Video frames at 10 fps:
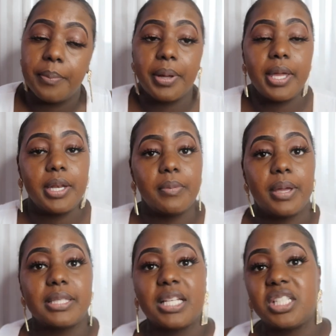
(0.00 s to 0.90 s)
But
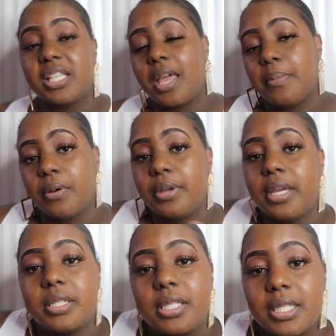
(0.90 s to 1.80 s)
anyways, I just came on
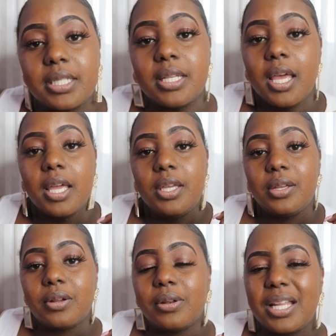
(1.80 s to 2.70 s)
here to just,
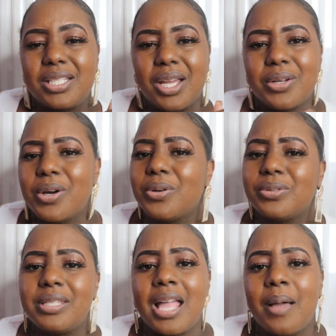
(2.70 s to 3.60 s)
you know, let y'all know,
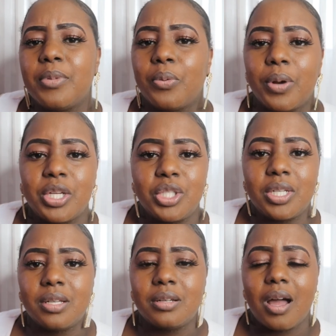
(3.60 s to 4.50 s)
stop the
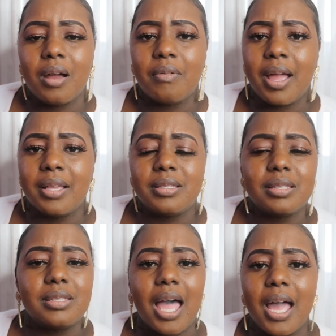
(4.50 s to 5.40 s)
rushing. All right.
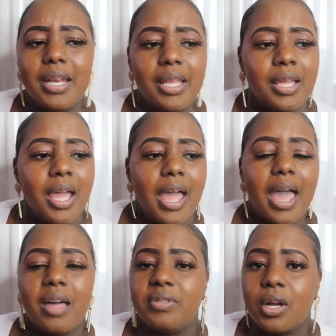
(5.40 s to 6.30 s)
Society
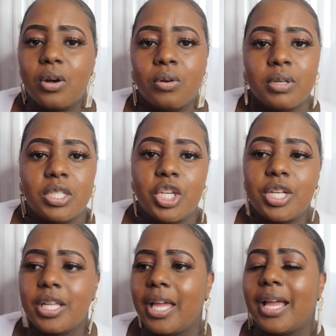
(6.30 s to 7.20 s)
have their own
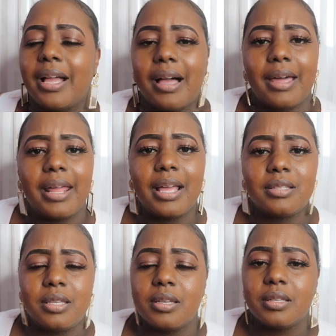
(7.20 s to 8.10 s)
agenda and God
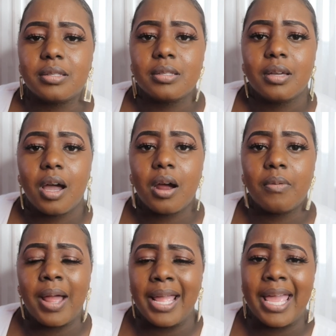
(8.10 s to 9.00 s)
has his. All
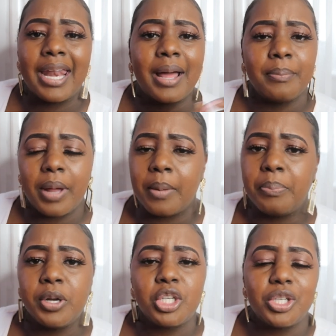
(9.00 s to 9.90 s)
right. And I'm
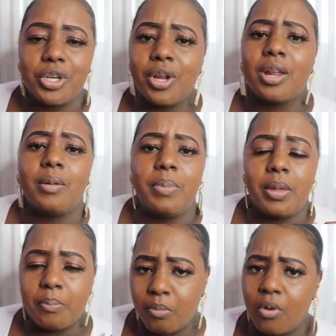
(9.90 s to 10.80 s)
pretty sure you're going to
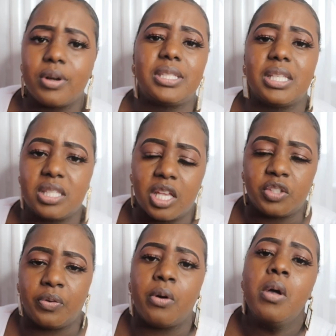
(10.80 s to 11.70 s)
be more
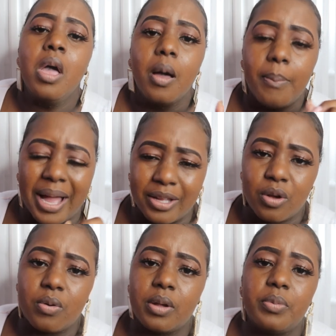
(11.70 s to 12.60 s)
successful by
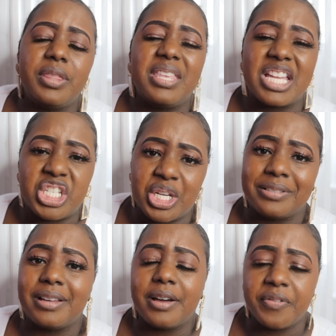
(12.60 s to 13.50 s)
going with the
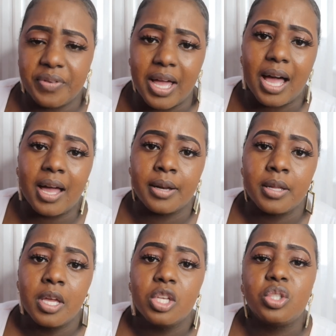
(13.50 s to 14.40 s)
agenda of God.
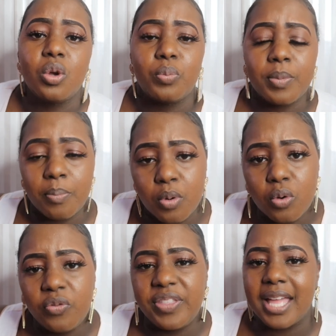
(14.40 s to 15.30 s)
So
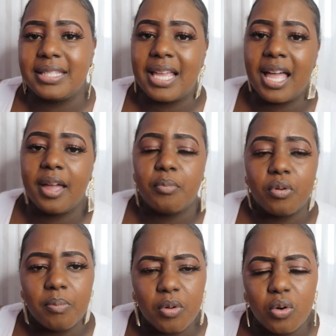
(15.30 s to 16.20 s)
remove that time,
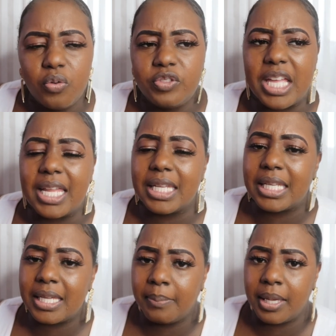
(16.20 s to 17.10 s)
remove that
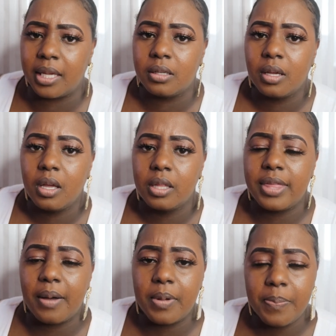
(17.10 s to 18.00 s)
limit
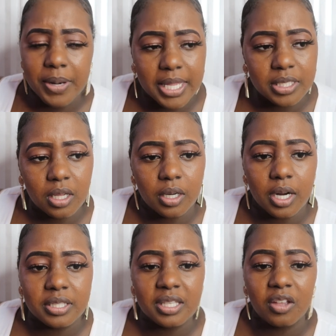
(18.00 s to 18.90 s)
that we place on
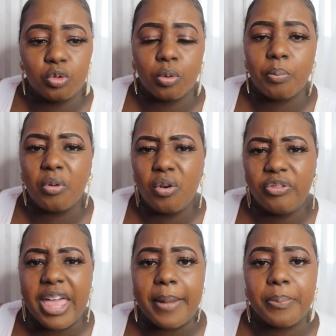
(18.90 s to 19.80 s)
ourselves,
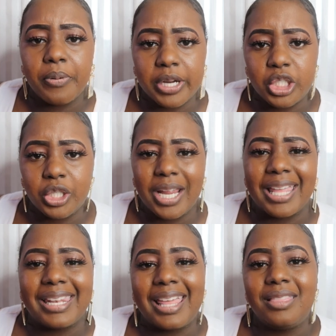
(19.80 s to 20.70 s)
remove that pressure,
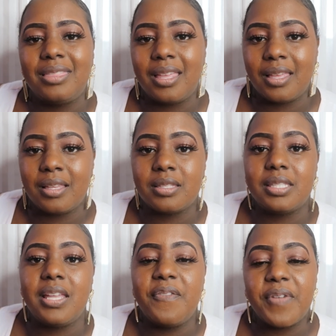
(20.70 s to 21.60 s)
and let things
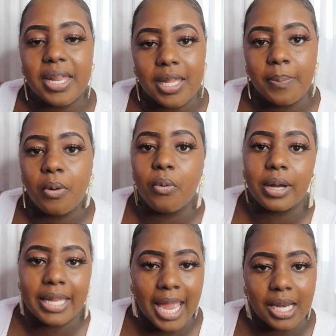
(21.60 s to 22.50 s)
develop
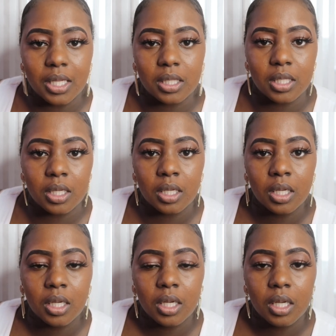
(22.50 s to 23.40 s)
organically.
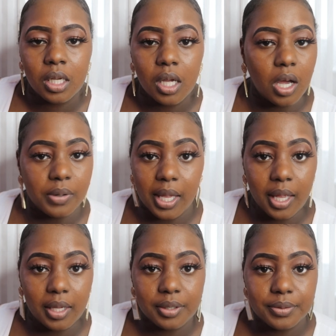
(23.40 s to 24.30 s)

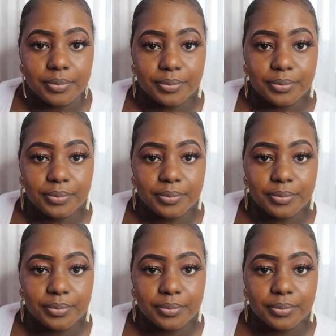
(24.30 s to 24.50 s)
Okay.